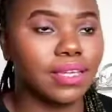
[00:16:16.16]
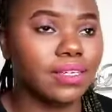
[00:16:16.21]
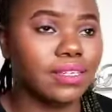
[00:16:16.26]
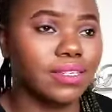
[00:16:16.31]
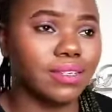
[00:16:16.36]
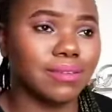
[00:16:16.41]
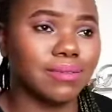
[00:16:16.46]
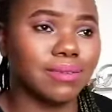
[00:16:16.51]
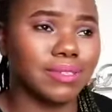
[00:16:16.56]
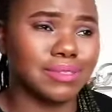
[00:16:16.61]
And
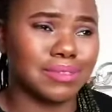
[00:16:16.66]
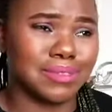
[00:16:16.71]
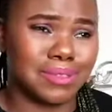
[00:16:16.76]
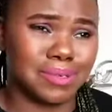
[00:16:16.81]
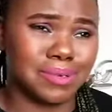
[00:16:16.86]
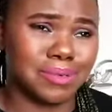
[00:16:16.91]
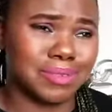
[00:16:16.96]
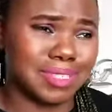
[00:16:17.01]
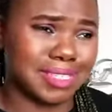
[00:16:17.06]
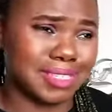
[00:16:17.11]
I was
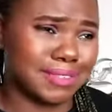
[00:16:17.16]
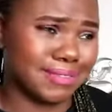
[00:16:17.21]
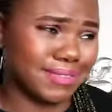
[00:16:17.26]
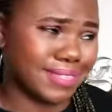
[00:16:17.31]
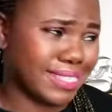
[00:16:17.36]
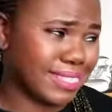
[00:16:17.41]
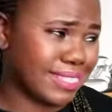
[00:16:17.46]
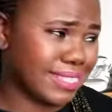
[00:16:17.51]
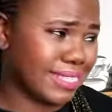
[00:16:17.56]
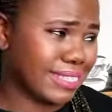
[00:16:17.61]
so
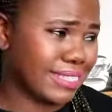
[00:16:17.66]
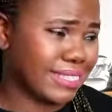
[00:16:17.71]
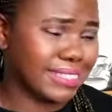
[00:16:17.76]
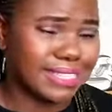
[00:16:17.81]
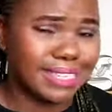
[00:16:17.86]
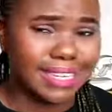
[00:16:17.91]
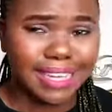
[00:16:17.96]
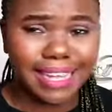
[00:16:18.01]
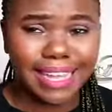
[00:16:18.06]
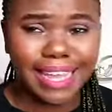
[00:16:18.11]
defeated.
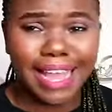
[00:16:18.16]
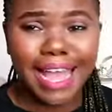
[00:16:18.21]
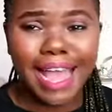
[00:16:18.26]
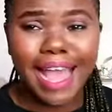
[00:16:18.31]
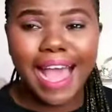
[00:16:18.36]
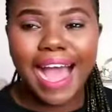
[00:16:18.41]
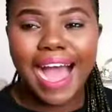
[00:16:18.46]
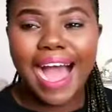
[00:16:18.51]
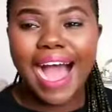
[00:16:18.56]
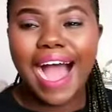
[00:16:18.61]

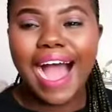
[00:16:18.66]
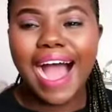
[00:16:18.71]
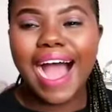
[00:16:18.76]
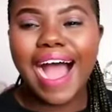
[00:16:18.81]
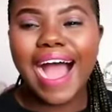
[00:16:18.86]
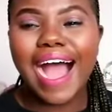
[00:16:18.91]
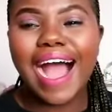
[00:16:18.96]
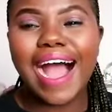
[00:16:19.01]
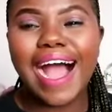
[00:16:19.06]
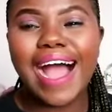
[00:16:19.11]

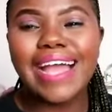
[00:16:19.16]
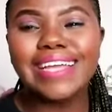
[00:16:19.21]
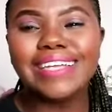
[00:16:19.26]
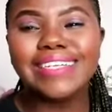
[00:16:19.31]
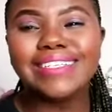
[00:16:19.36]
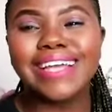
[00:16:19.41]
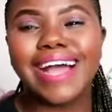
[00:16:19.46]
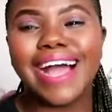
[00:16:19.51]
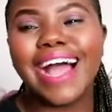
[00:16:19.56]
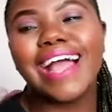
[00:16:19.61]

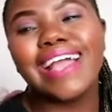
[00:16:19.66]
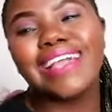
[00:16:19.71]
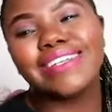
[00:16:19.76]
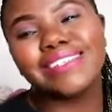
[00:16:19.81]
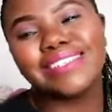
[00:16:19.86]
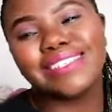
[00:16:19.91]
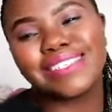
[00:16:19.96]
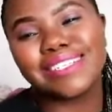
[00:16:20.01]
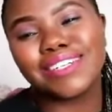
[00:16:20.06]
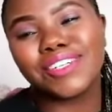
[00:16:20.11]
I I
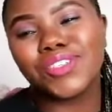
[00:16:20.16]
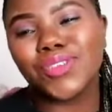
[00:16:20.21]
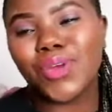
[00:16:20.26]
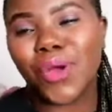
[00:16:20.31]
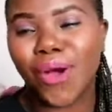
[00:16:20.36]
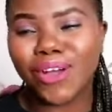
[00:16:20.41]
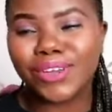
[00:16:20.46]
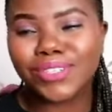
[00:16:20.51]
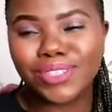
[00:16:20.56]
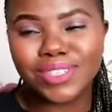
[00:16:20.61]
still
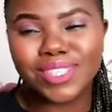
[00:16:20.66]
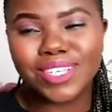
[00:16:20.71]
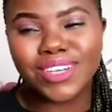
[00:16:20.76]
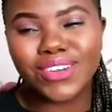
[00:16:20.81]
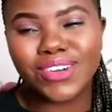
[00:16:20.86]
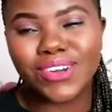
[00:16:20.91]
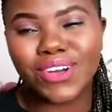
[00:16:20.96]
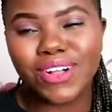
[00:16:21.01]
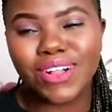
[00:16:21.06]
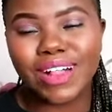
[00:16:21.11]
talk to the
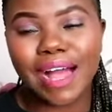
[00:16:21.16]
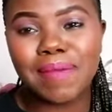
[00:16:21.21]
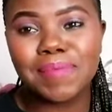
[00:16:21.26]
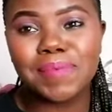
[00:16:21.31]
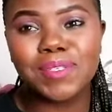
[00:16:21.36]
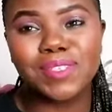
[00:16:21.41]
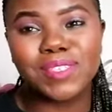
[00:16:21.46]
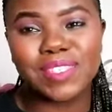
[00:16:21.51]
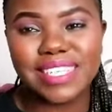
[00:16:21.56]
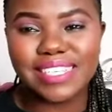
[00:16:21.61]
girl
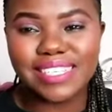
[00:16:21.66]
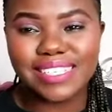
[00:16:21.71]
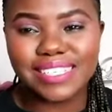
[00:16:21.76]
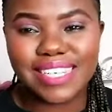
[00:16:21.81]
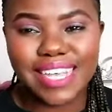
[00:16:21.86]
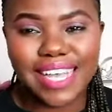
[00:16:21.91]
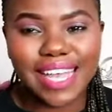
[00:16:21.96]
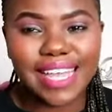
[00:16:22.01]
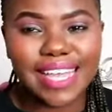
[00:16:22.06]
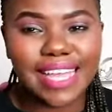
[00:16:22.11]
up to this
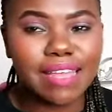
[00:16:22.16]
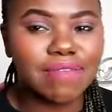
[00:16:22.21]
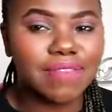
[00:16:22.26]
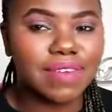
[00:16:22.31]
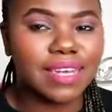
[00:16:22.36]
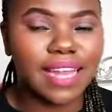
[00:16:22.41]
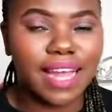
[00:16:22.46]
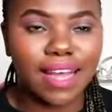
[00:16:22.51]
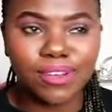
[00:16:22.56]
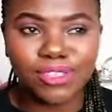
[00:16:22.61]
day.
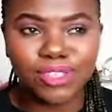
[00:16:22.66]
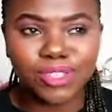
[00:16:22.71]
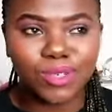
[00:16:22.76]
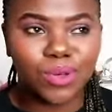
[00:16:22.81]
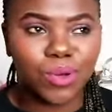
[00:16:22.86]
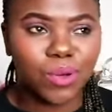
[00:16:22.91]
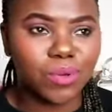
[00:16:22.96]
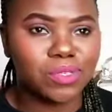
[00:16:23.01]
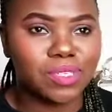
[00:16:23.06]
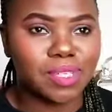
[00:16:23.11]
Even now, she
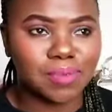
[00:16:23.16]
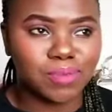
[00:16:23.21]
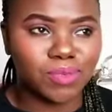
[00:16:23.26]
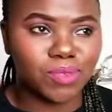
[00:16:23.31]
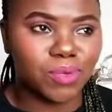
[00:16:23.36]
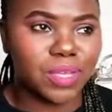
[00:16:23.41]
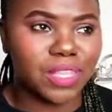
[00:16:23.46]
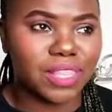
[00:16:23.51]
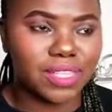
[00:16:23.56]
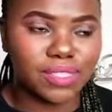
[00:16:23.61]
knows I'm
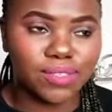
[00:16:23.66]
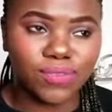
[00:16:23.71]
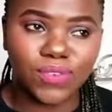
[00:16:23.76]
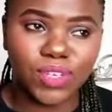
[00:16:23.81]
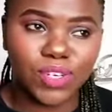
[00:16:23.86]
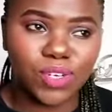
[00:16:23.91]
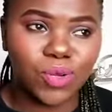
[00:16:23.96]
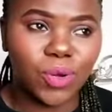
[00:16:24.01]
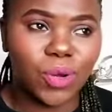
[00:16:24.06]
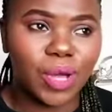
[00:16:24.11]
doing this
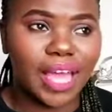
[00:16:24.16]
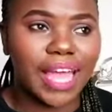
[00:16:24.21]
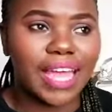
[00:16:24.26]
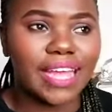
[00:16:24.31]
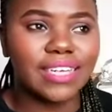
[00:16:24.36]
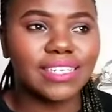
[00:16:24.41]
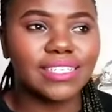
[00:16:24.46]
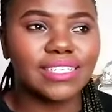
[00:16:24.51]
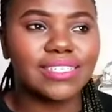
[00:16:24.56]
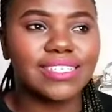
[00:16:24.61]
video,
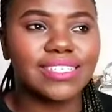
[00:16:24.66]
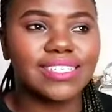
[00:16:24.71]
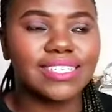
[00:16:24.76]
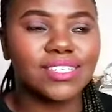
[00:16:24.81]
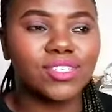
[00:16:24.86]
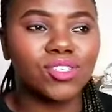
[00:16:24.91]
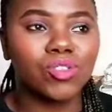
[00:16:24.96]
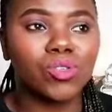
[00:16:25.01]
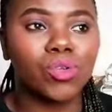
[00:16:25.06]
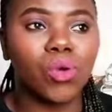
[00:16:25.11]
and
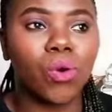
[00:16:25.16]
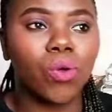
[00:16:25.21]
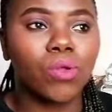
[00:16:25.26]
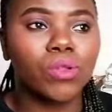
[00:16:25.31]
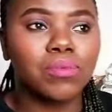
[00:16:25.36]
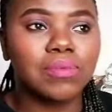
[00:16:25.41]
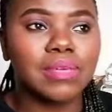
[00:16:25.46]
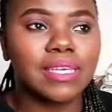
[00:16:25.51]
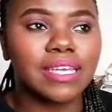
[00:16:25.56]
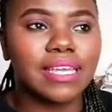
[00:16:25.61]
she's
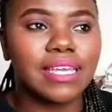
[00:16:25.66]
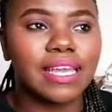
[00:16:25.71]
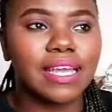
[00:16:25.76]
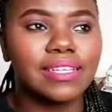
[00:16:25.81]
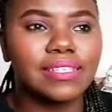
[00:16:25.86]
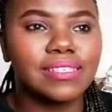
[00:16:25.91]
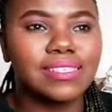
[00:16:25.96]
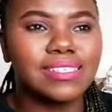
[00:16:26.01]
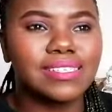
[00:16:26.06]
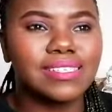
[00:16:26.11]
told me
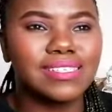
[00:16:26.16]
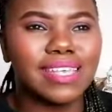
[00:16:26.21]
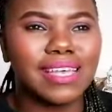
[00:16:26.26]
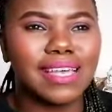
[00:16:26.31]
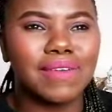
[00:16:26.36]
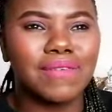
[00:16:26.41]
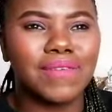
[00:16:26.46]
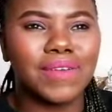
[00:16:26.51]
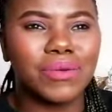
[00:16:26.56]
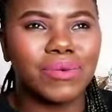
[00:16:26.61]

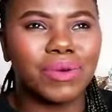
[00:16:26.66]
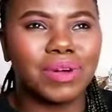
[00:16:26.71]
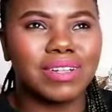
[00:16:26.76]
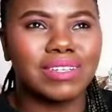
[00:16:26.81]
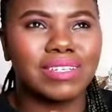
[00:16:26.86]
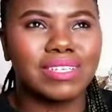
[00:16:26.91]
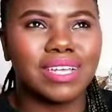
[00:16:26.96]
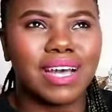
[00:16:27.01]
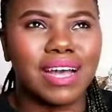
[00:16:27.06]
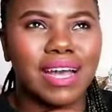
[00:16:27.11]

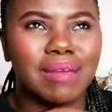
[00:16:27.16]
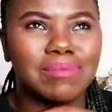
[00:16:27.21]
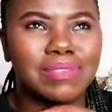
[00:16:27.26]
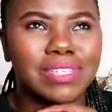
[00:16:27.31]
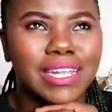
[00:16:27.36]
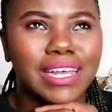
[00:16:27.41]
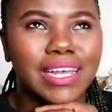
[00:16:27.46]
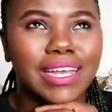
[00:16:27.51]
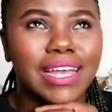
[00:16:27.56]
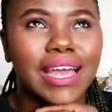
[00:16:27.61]
several times,
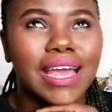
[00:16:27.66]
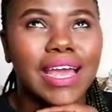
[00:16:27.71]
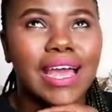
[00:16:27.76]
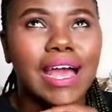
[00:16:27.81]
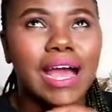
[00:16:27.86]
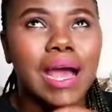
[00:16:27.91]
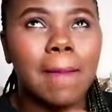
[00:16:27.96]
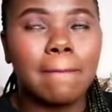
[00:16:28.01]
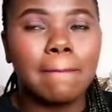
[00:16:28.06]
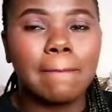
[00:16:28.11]
like
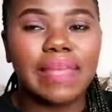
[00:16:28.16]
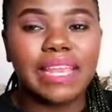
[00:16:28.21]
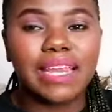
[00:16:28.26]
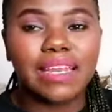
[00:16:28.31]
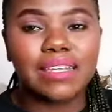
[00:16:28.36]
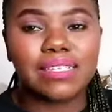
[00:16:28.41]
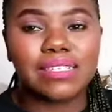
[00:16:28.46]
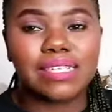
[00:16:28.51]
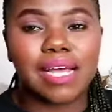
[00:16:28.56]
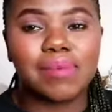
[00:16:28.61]
a
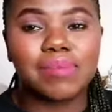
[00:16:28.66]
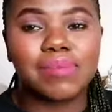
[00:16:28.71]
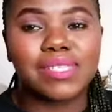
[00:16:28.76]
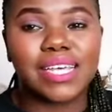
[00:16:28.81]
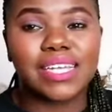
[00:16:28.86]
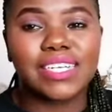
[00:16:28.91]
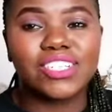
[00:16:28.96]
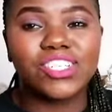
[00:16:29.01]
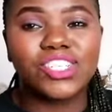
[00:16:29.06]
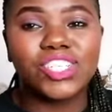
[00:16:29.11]
million times,
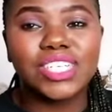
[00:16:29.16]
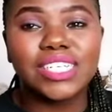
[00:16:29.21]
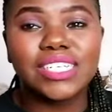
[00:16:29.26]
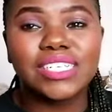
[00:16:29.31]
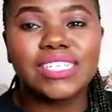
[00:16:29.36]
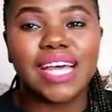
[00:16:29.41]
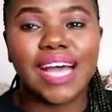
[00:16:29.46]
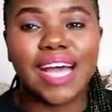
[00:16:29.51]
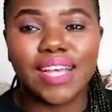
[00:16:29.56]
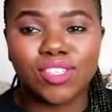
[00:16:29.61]
that she
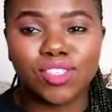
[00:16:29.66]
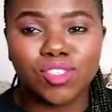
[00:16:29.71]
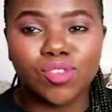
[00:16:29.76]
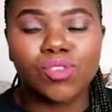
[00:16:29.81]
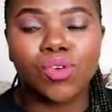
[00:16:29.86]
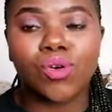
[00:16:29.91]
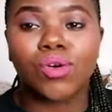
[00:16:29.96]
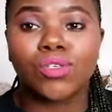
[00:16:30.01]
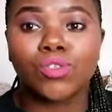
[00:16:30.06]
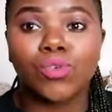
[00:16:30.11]
does
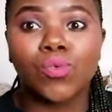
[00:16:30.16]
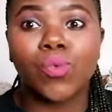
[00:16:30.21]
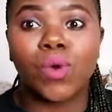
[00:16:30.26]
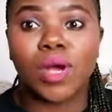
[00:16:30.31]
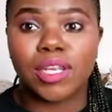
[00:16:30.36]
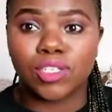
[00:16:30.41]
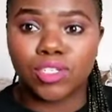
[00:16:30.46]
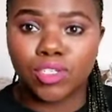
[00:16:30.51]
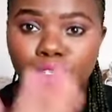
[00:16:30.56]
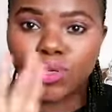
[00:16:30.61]
not
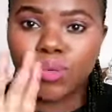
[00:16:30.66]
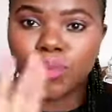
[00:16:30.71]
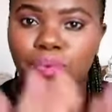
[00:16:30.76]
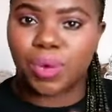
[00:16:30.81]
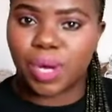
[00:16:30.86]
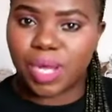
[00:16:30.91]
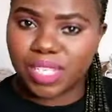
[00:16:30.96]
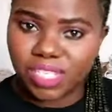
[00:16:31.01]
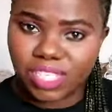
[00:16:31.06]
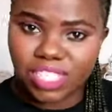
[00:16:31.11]
want to
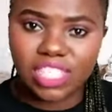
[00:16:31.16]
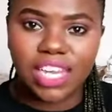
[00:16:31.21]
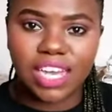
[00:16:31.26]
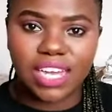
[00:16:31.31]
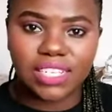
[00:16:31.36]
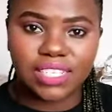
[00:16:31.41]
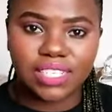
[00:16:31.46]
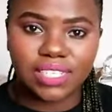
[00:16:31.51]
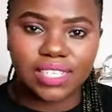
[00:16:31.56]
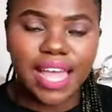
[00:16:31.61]
press
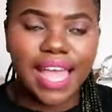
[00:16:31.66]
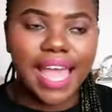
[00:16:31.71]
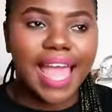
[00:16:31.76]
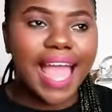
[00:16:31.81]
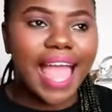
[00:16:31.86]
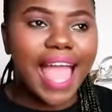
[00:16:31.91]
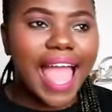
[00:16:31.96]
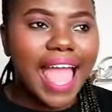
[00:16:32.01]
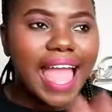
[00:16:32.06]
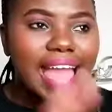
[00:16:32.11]
charges.
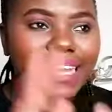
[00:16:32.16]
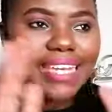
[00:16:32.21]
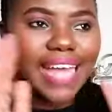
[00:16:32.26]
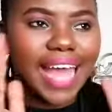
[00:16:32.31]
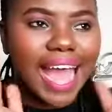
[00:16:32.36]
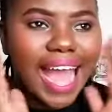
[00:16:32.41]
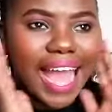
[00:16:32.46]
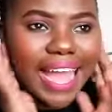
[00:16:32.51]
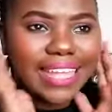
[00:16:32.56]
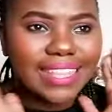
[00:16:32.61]
And
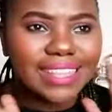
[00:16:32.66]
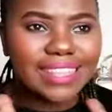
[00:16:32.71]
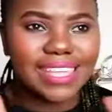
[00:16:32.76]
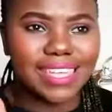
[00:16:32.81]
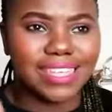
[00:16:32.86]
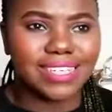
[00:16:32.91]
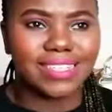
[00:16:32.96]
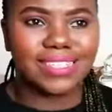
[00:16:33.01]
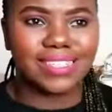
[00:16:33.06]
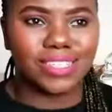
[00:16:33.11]
I
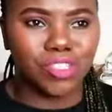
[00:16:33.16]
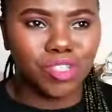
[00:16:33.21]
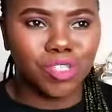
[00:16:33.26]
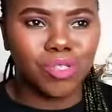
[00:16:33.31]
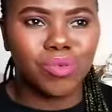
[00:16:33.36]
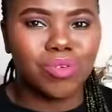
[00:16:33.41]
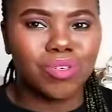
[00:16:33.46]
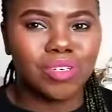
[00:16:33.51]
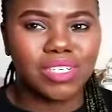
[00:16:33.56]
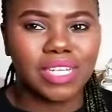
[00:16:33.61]
think she
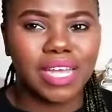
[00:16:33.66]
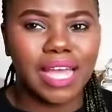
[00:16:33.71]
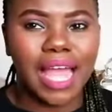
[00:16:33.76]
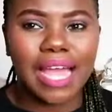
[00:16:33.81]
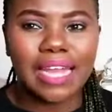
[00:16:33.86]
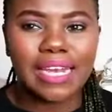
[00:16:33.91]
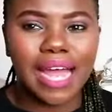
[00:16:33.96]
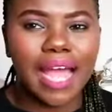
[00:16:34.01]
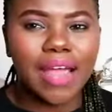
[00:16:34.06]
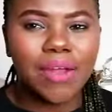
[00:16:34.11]
should.
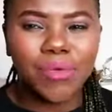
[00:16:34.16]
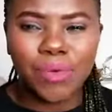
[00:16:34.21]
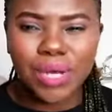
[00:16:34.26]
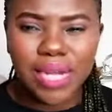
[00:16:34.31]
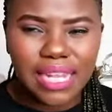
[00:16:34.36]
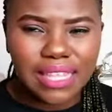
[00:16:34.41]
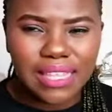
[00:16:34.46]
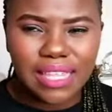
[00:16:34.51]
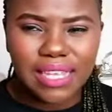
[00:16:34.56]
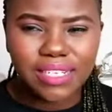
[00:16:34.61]
And I
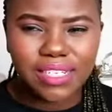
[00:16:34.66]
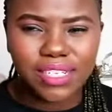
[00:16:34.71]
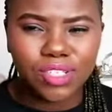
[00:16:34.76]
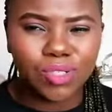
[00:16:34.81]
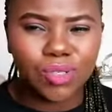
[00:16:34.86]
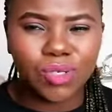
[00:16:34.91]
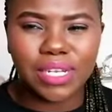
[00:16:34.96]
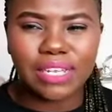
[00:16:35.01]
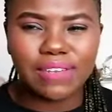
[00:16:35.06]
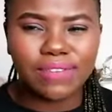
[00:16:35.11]
really think she
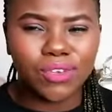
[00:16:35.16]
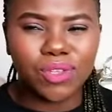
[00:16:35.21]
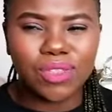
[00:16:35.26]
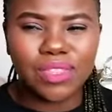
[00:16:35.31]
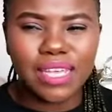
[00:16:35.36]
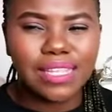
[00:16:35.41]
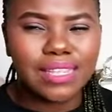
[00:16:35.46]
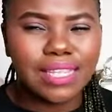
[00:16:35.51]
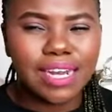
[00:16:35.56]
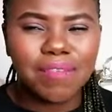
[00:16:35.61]
should. If you
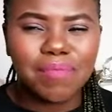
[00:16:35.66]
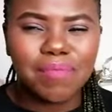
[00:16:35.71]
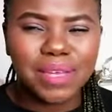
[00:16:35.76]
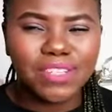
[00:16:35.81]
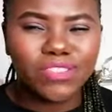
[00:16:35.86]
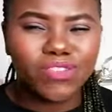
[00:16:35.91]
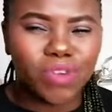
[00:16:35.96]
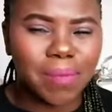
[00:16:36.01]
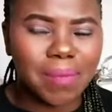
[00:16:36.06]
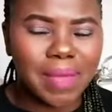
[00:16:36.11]
think that I'm
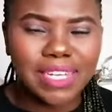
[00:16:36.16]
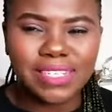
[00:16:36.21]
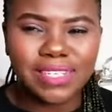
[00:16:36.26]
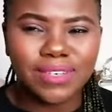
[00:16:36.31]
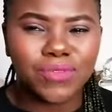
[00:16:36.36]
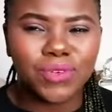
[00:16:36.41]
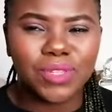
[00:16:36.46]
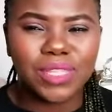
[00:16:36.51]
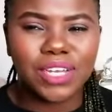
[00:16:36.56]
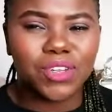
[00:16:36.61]
being
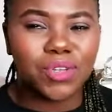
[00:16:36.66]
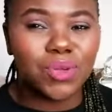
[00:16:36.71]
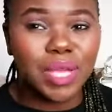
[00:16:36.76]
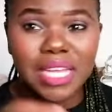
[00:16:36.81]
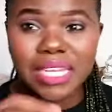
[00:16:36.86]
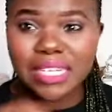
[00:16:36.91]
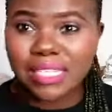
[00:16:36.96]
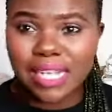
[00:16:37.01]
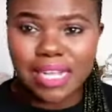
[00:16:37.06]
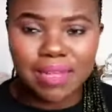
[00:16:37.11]
dramatic for that, you
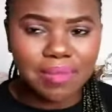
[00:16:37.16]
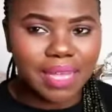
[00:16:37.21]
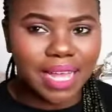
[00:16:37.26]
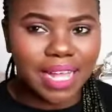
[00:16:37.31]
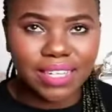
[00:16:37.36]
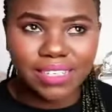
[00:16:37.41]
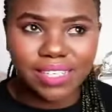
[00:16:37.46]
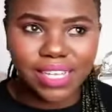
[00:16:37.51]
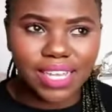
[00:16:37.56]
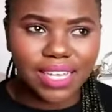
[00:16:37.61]
can tell me.
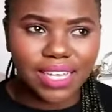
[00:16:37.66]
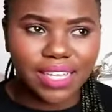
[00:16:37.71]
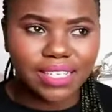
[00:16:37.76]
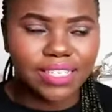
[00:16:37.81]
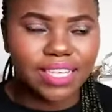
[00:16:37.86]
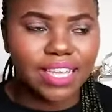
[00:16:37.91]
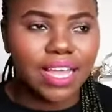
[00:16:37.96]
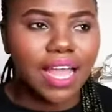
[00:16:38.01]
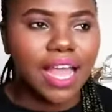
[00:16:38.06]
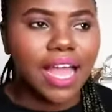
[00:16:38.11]
I'll take it.